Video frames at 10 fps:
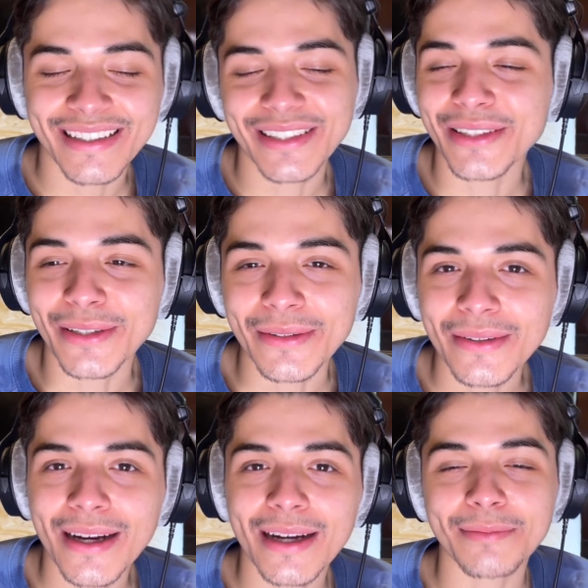you know,
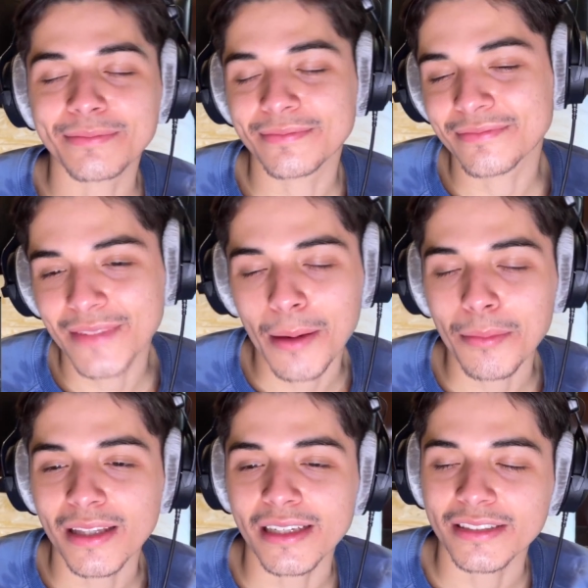I'm I'm
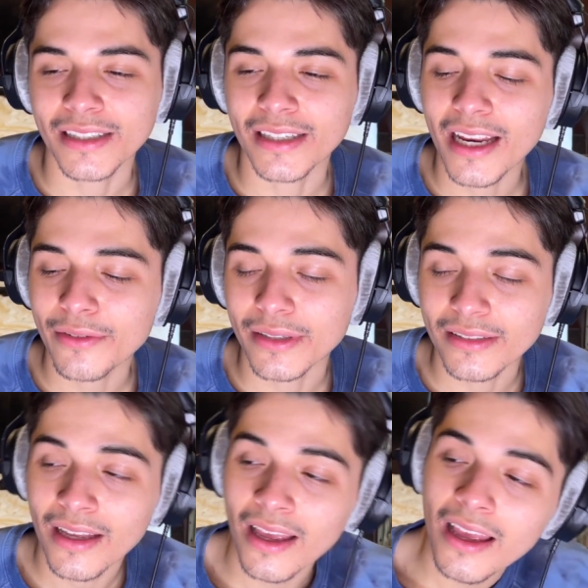cleaning shit. Anyways,
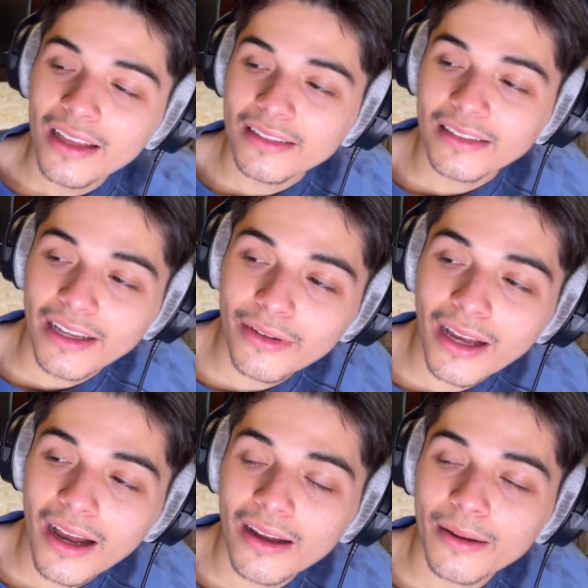today we
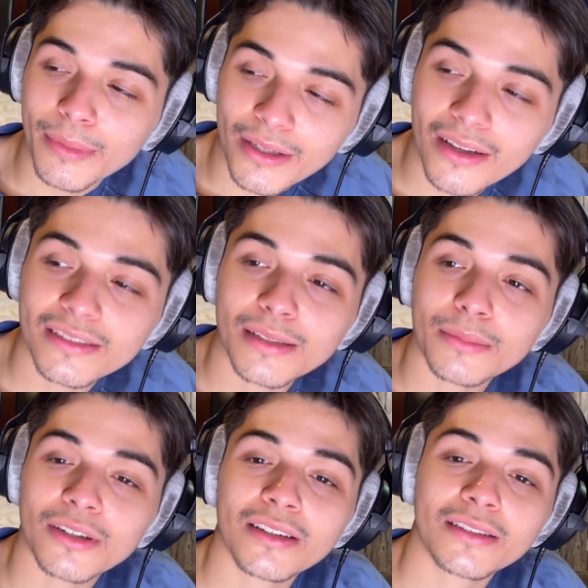got Beyonce,
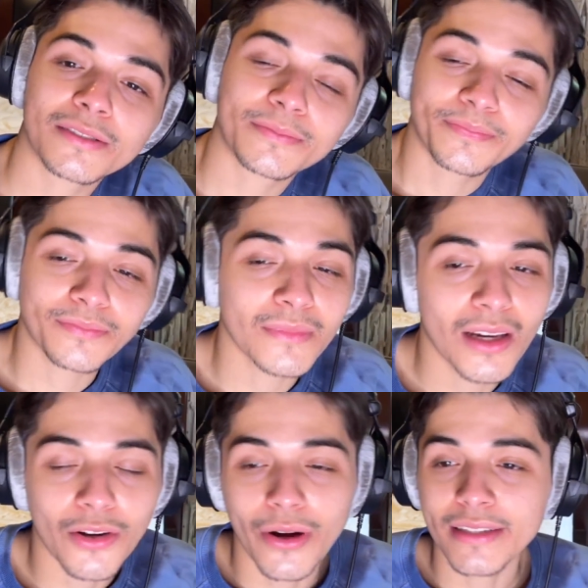bruh
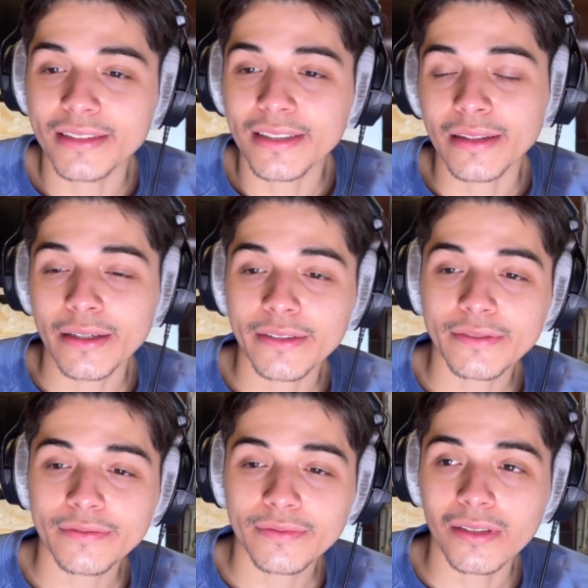Crazy in
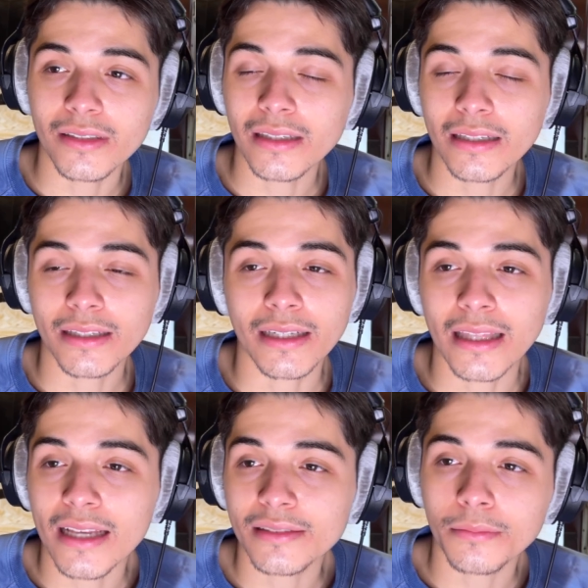Love in
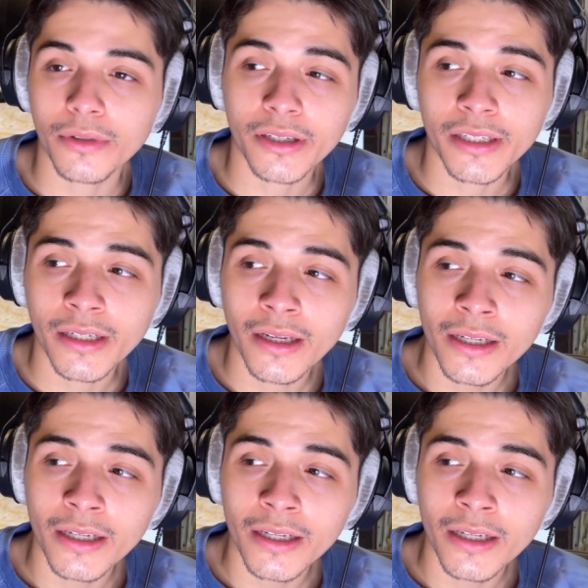Glastonbury.